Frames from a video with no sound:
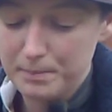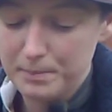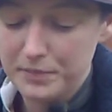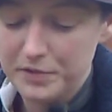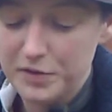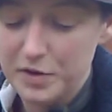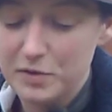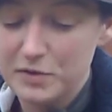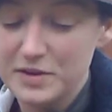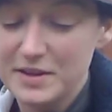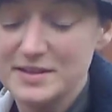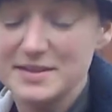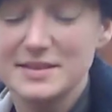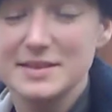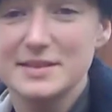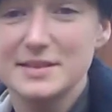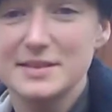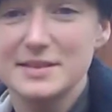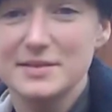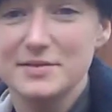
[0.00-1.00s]
So this
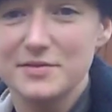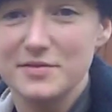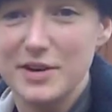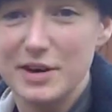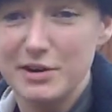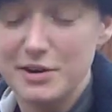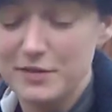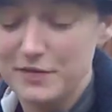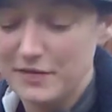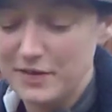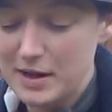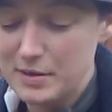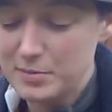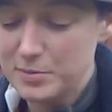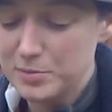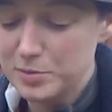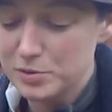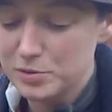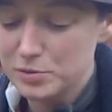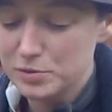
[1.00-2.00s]
is very
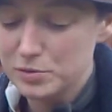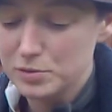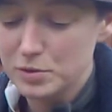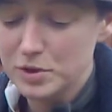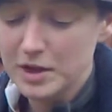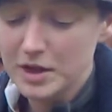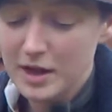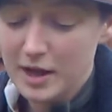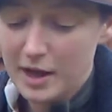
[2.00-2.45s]
flammable.